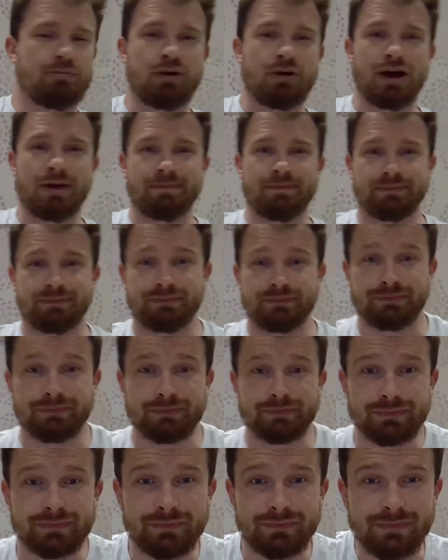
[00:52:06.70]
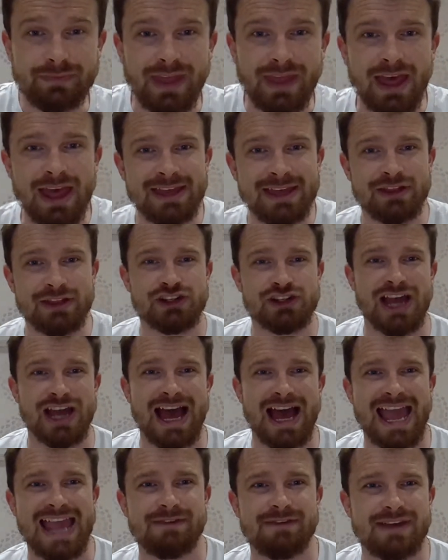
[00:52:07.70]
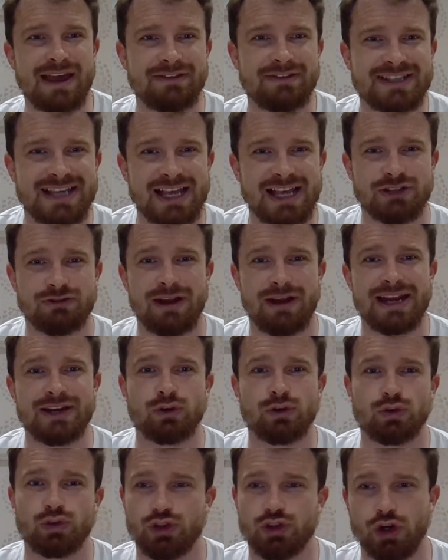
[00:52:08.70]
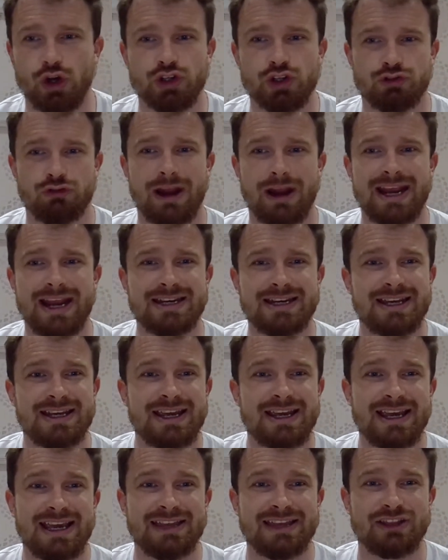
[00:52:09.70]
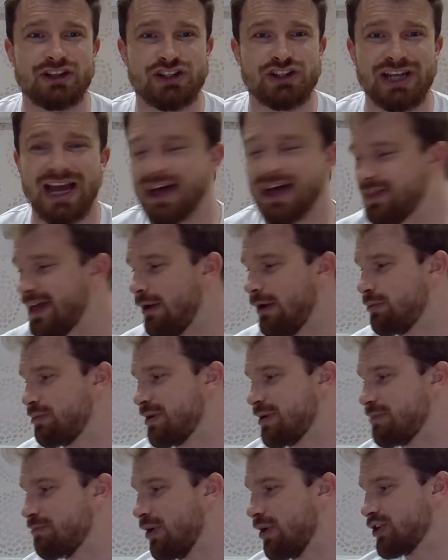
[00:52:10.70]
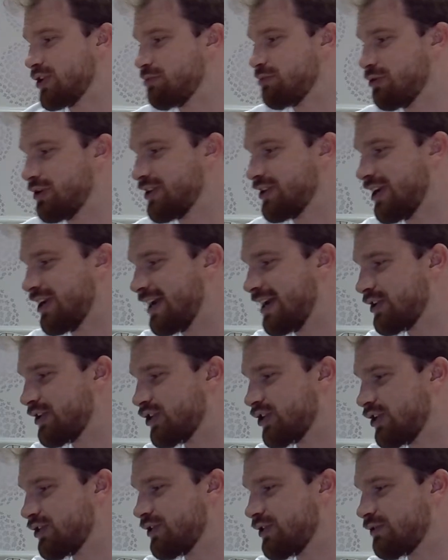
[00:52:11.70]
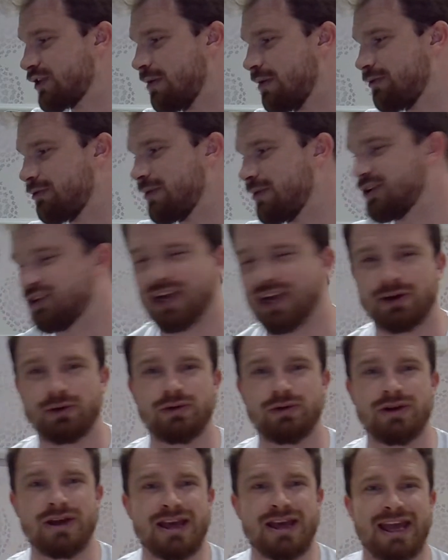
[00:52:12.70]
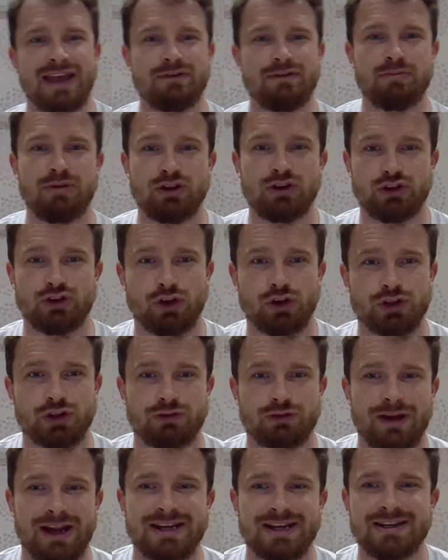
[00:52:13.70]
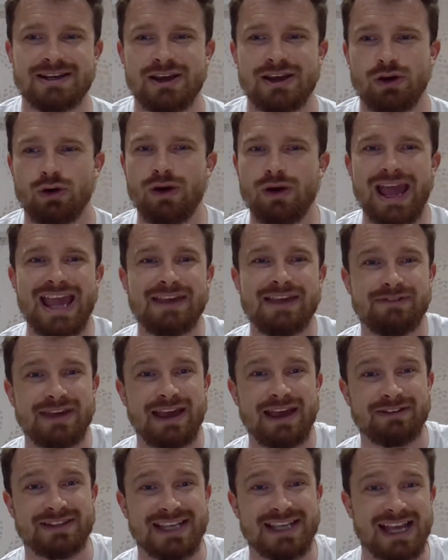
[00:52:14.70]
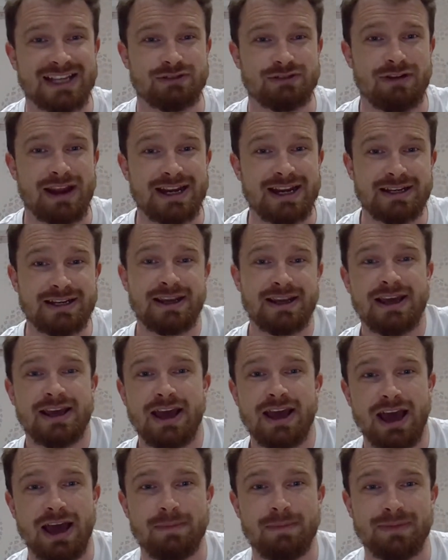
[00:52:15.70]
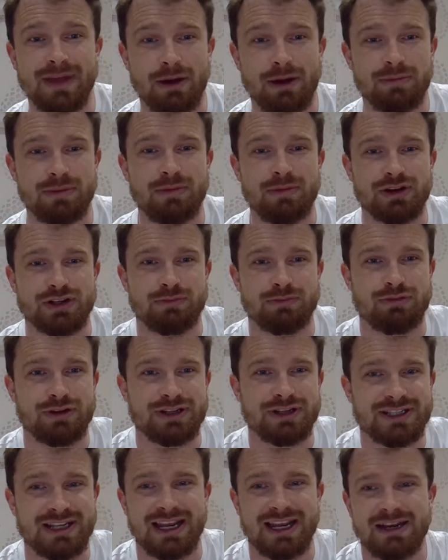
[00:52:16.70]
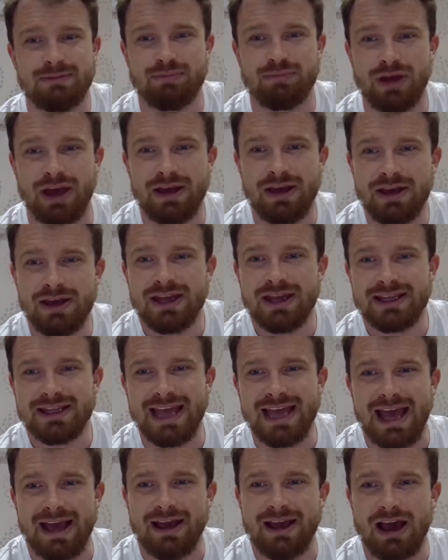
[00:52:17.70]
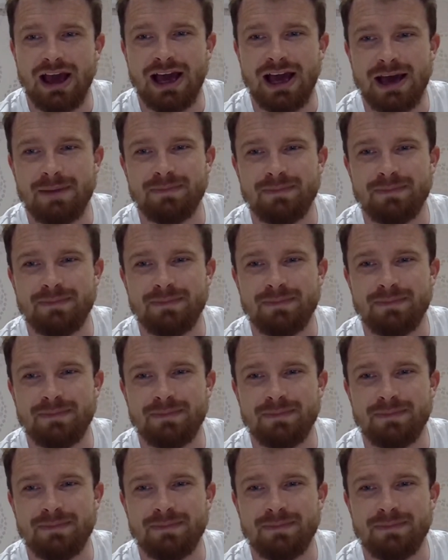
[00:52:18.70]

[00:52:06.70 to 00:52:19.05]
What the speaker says: you want to put in the chat AVFTS Raid or Josh Raid in the chat, that would be much appreciated. It shows you come from my channel. If you put Josh Raid or AVFTS Raid, that would be much appreciated. But yeah,